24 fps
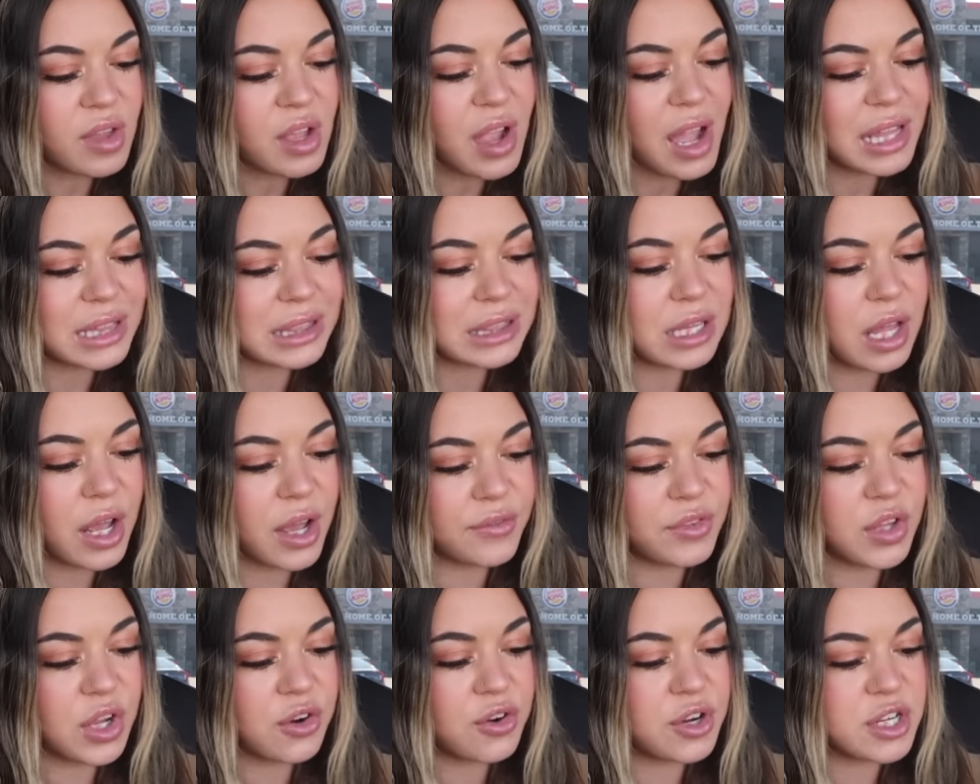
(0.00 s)
I
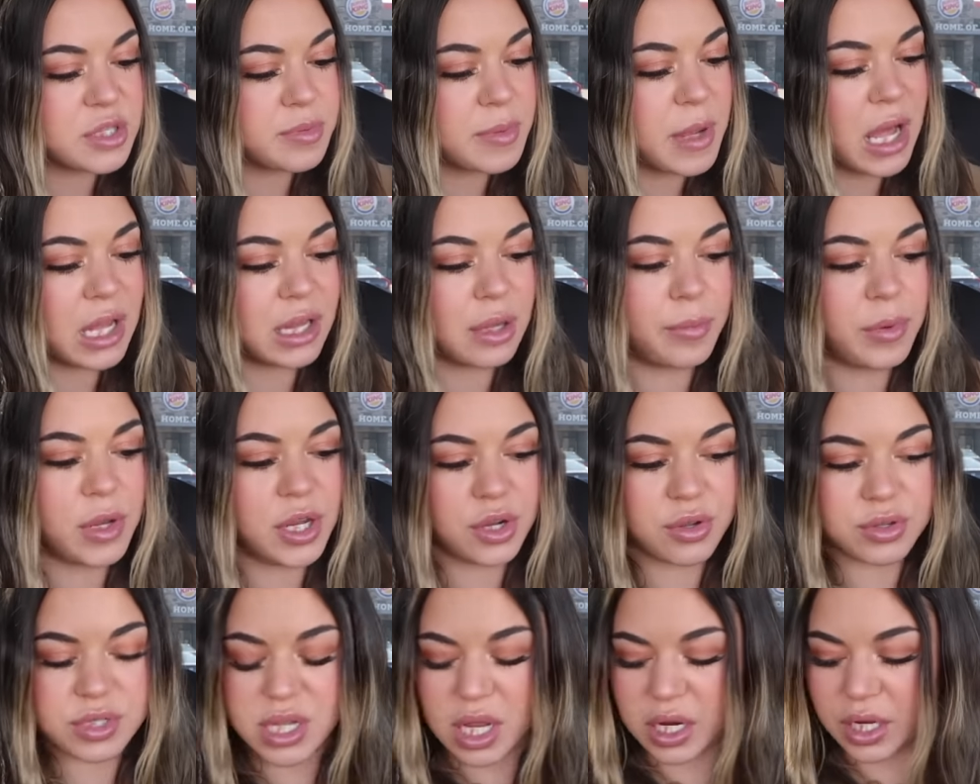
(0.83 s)
love the crispy
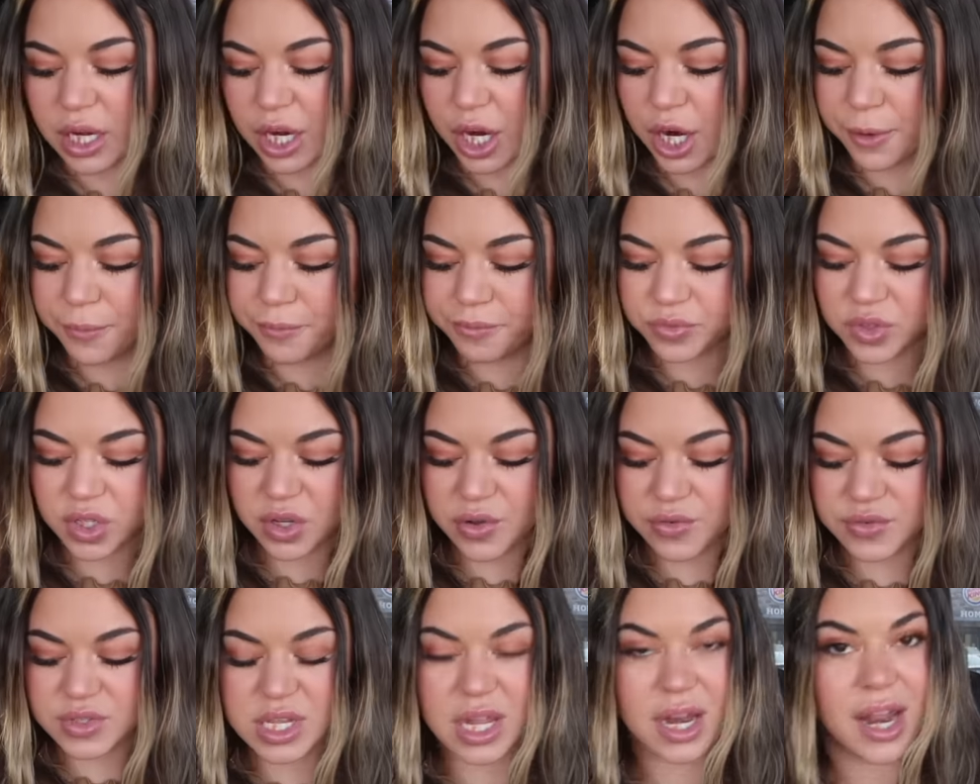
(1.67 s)
jalapenos on here.
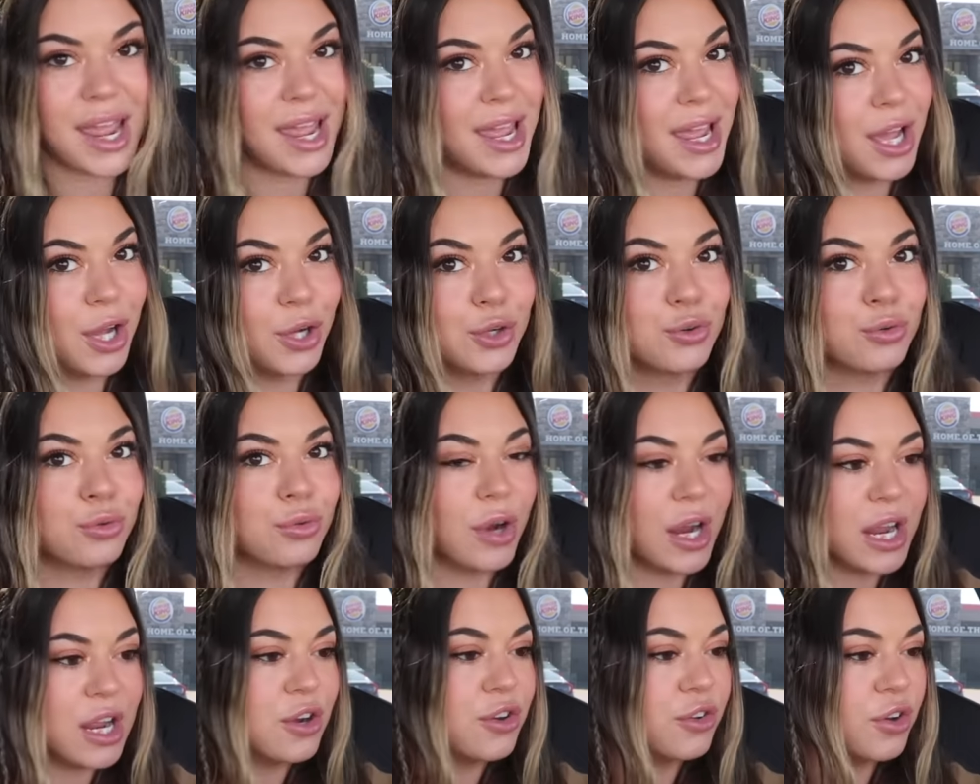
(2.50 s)
Gives it a
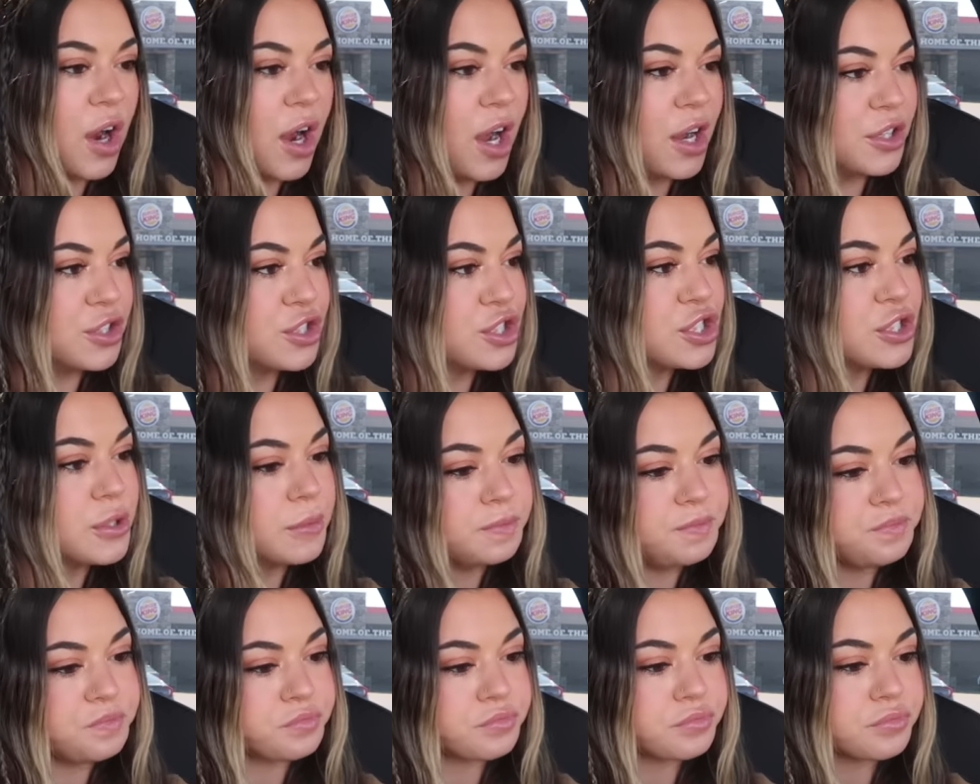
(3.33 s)
great crunch.
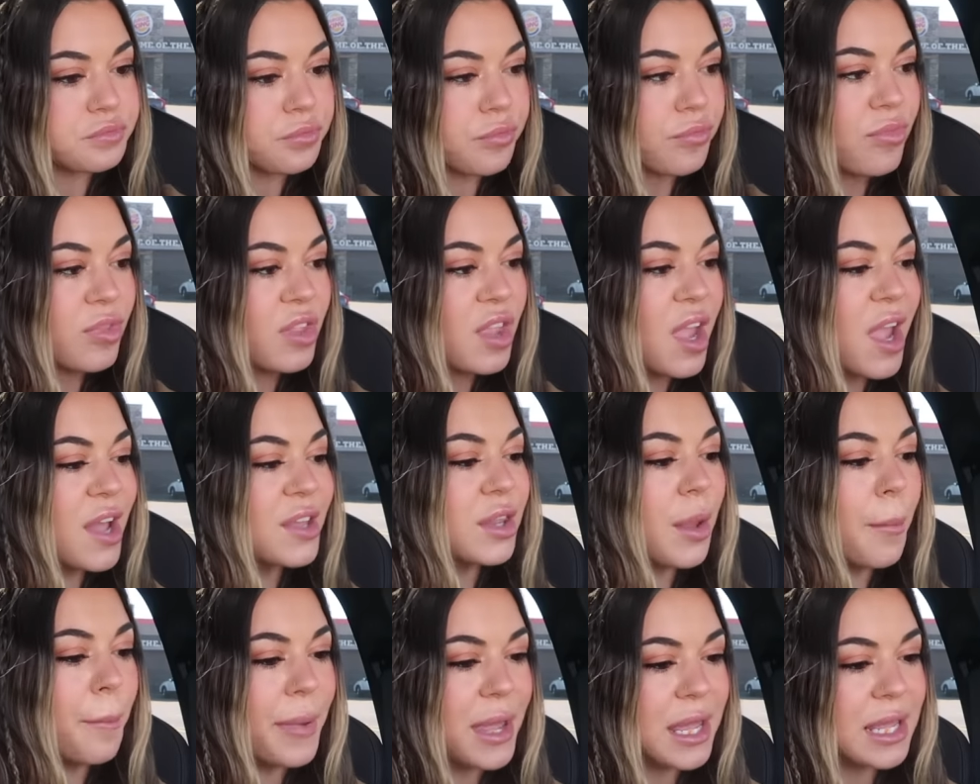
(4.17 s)

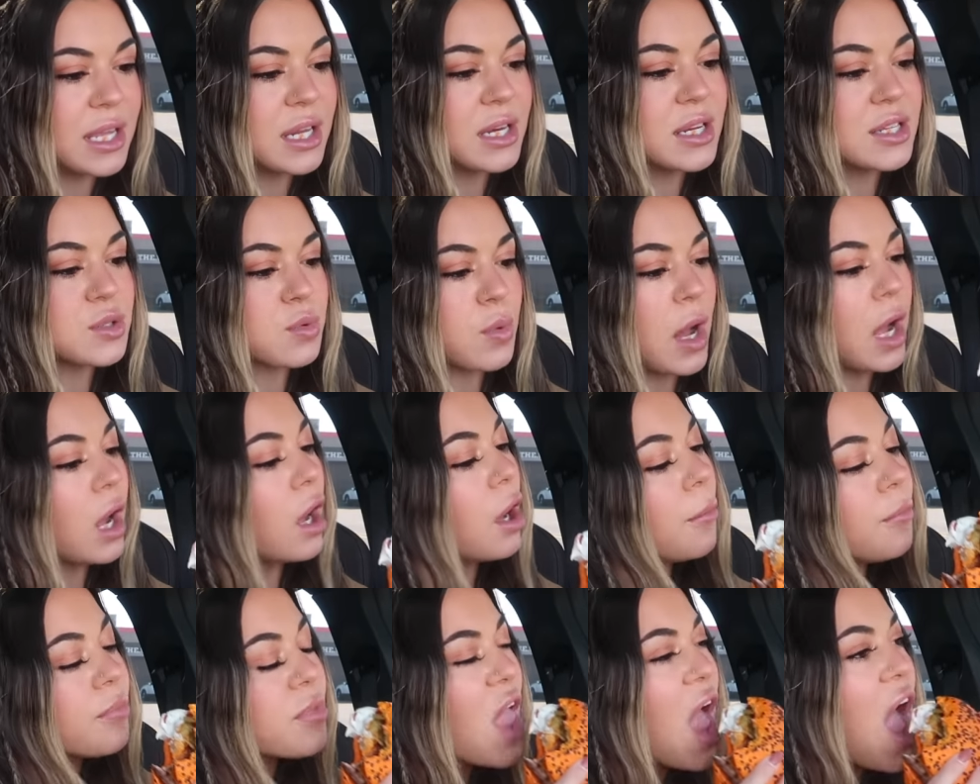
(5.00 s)
And the bacon as
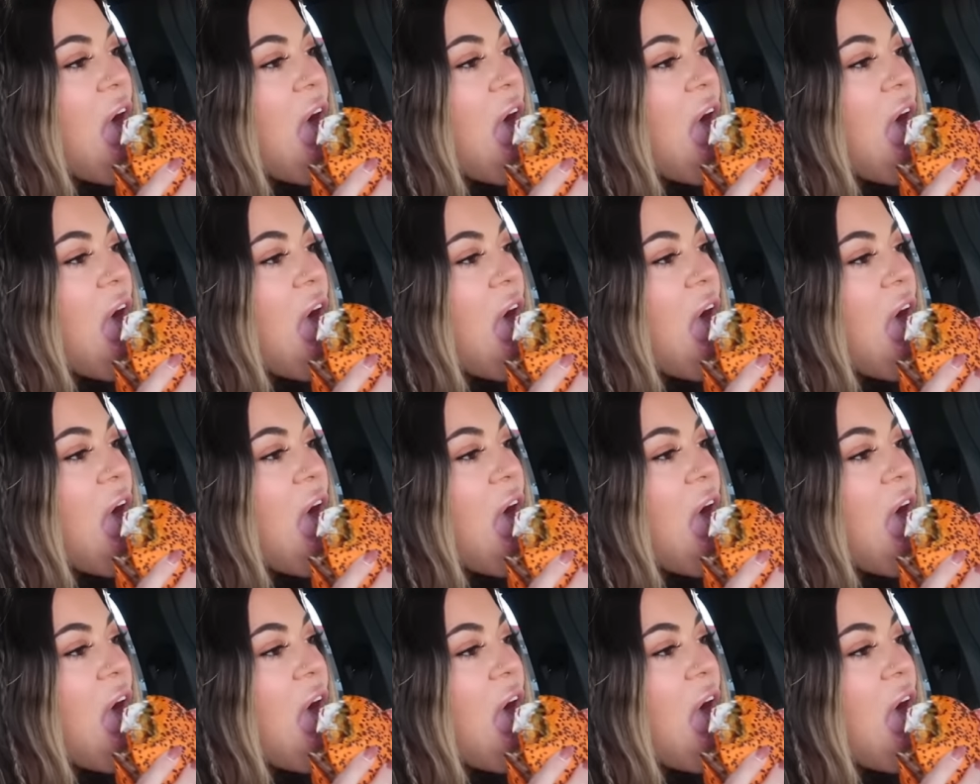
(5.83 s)
well.